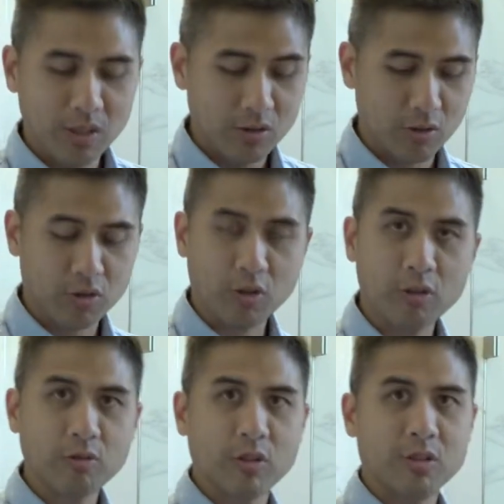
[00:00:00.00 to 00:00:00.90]
So
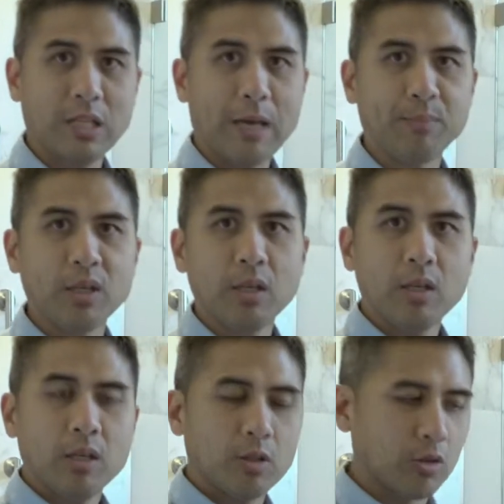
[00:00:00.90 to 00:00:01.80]
starting with the slab,
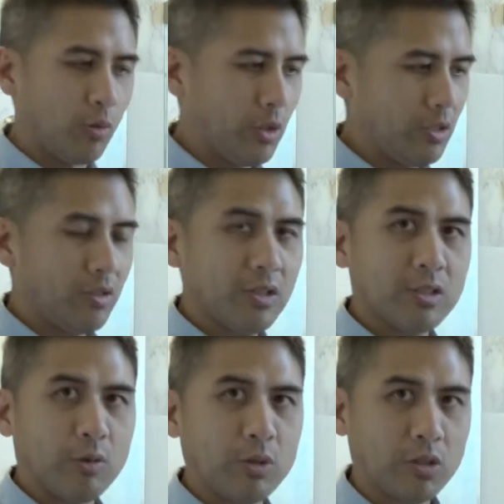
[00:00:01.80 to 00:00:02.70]
so one of the
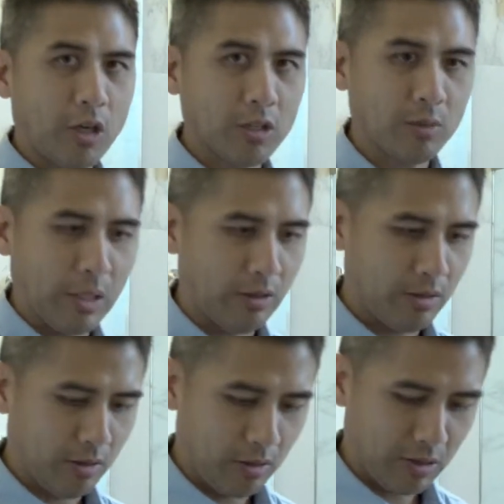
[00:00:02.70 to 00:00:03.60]
things that we talked
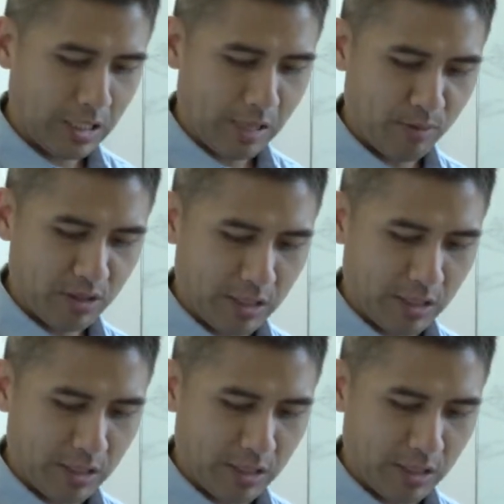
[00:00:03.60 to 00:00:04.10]
about on the slab is